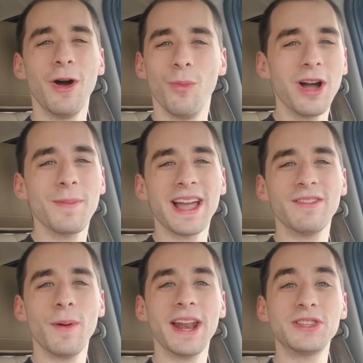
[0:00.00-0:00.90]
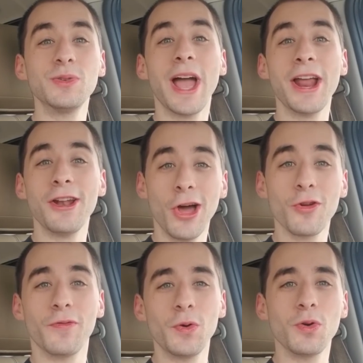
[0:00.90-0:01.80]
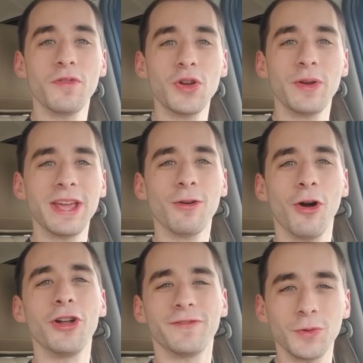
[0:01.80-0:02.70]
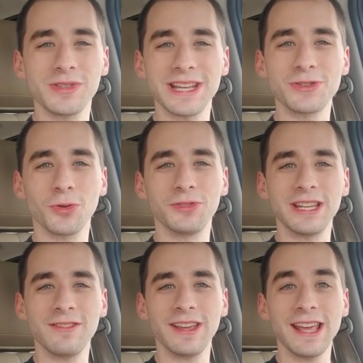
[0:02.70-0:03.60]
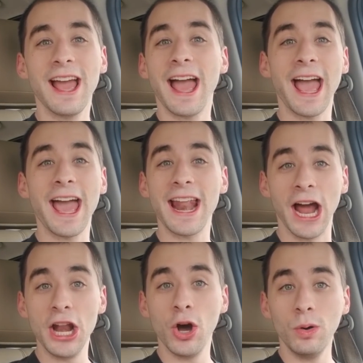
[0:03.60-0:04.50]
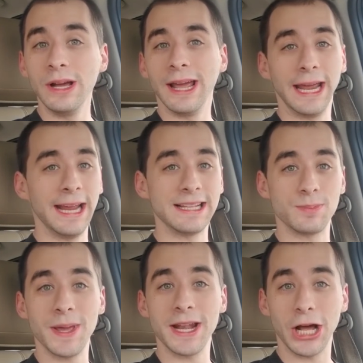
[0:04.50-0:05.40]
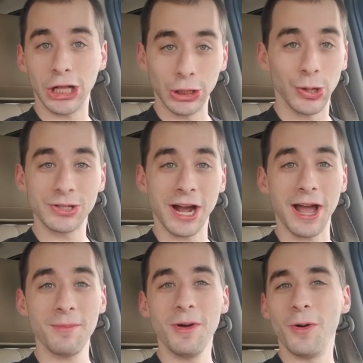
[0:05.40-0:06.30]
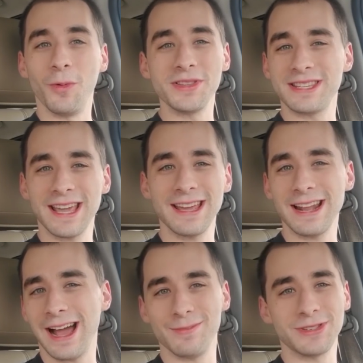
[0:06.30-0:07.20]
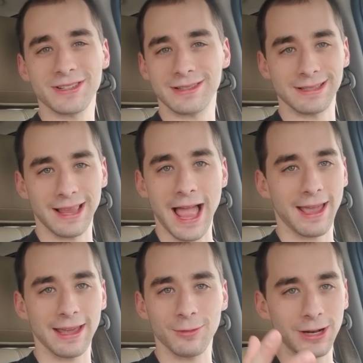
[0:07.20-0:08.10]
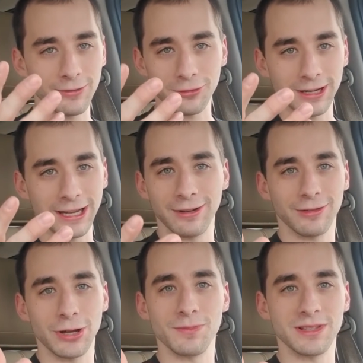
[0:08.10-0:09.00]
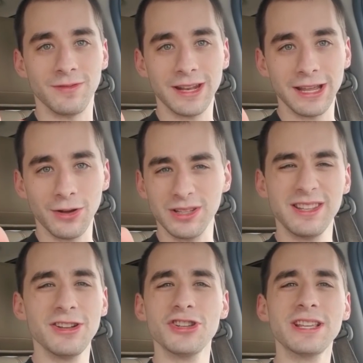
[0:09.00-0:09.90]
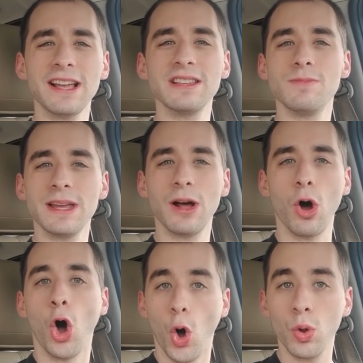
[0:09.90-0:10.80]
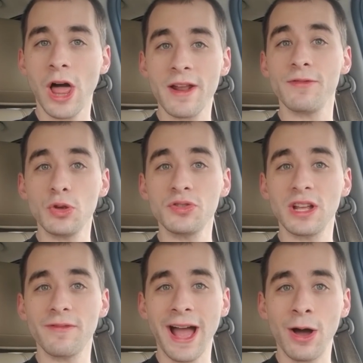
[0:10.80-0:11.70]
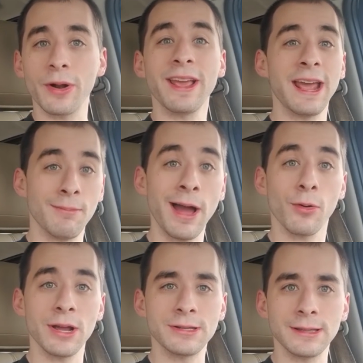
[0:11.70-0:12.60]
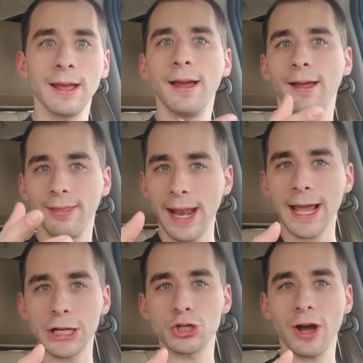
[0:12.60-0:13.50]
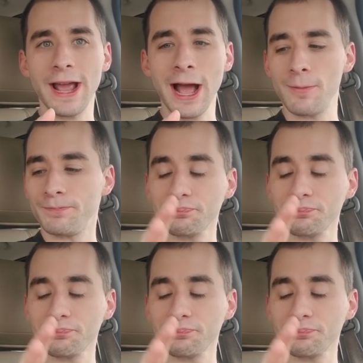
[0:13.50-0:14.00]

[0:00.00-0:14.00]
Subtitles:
Welcome back, everybody, to another food review here on Food Central TV. And I know it's been a long time. Once again, I'm just slacking whenever it comes to videos. There just hasn't been a whole lot of new stuff out in my region that I could try out.